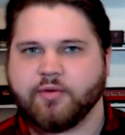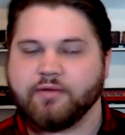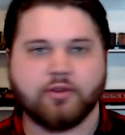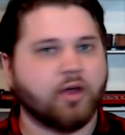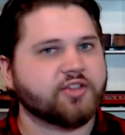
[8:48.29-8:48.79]

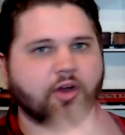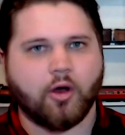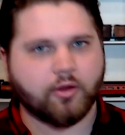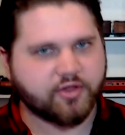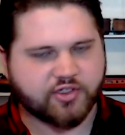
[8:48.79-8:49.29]
We've lost
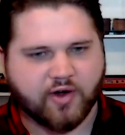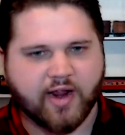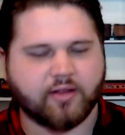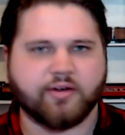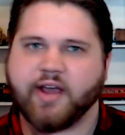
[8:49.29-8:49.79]
all the
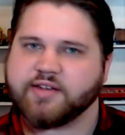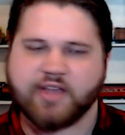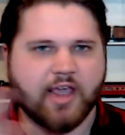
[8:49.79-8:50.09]
straggler decks.